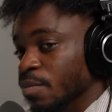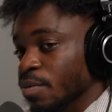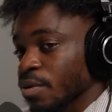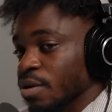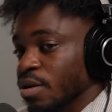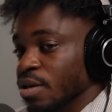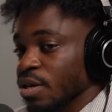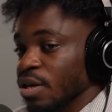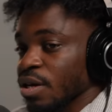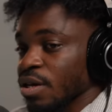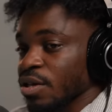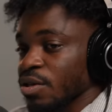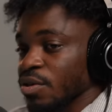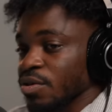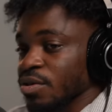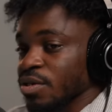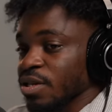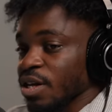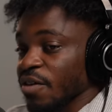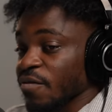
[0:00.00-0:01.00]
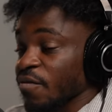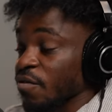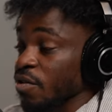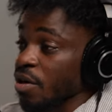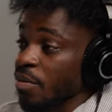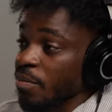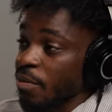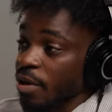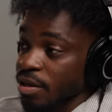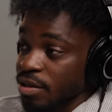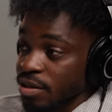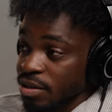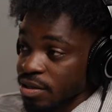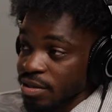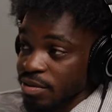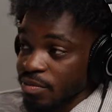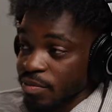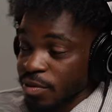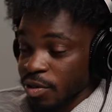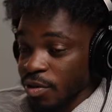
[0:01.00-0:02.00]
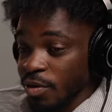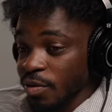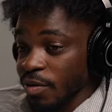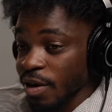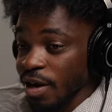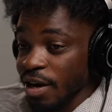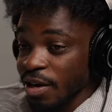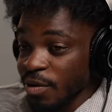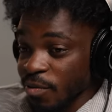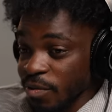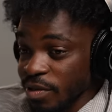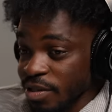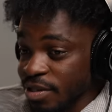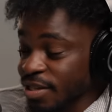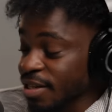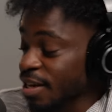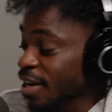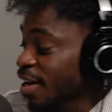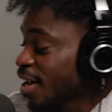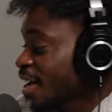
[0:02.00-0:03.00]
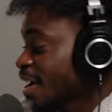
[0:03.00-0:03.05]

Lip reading: but it looks like for that mass, so I quit.